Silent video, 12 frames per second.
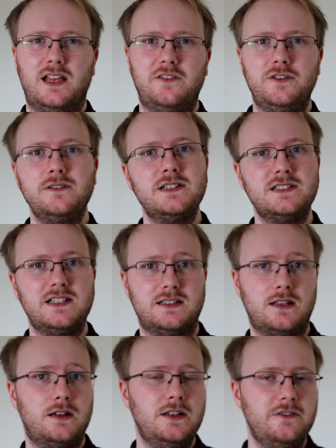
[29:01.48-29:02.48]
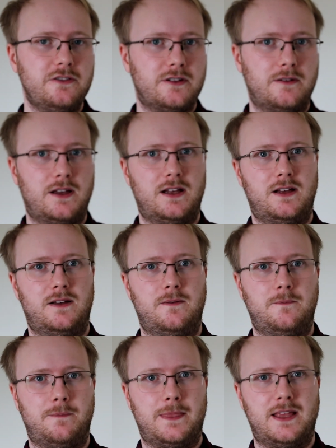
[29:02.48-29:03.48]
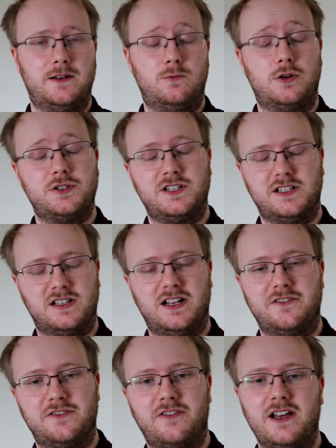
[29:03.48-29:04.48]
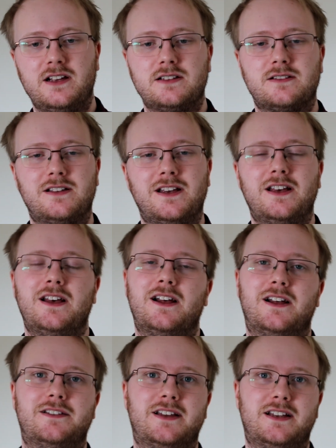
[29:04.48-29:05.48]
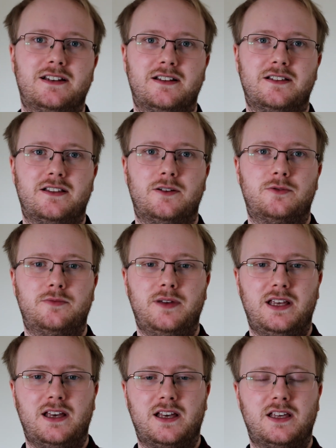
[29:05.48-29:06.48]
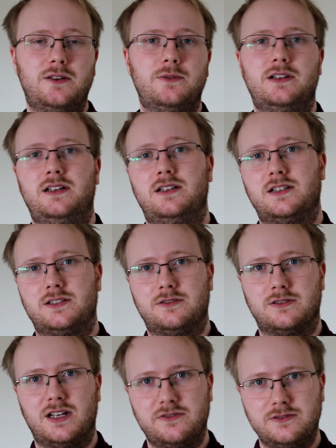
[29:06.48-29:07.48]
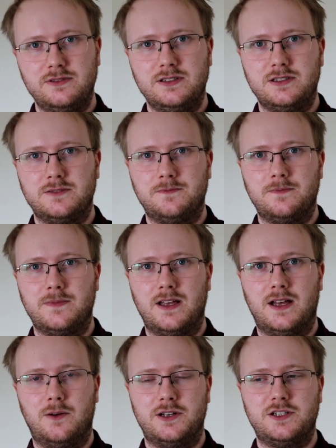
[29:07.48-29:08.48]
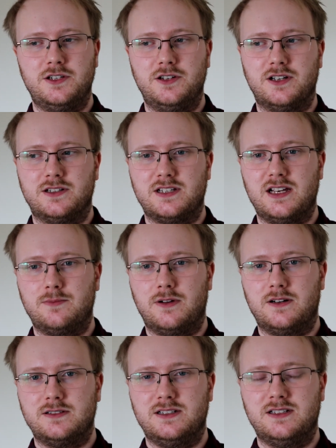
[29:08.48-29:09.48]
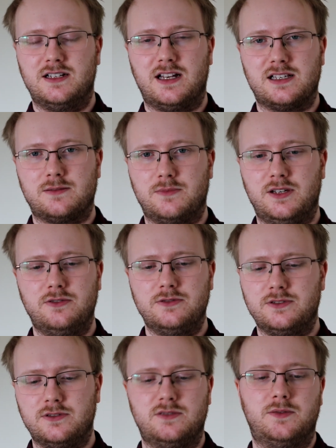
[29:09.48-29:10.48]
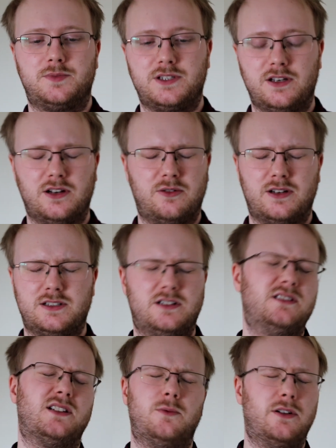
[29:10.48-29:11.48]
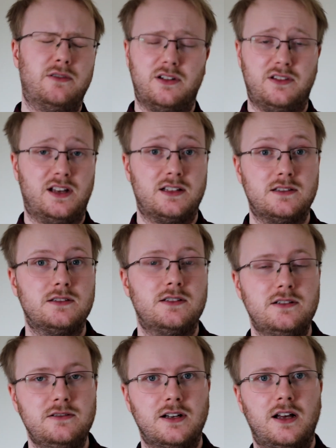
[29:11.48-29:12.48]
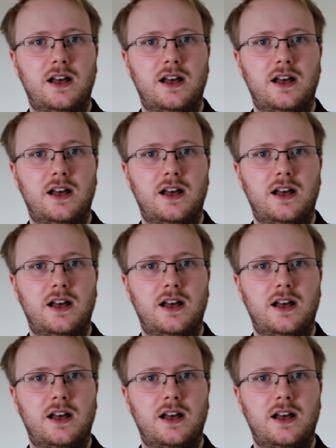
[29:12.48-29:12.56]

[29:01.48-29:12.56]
If you're listening live, and watching live in fact, then there will be a Q&A in Discord afterwards, which you can take part in and ask me all sorts of obscure questions I won't know the answers to.